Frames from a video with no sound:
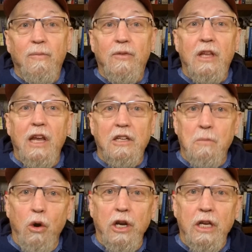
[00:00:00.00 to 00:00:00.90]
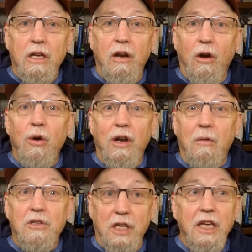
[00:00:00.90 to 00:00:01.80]
the next morning, and I
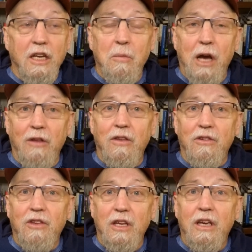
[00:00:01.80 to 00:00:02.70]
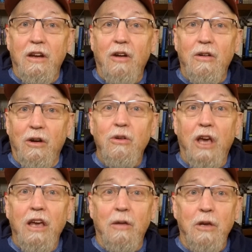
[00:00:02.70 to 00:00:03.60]
was thinking about this, thinking, oh,
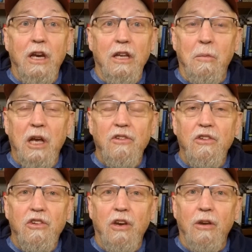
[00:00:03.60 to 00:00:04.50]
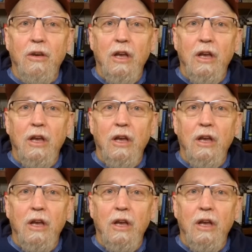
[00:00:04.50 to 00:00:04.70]
okay, I'm getting a message here.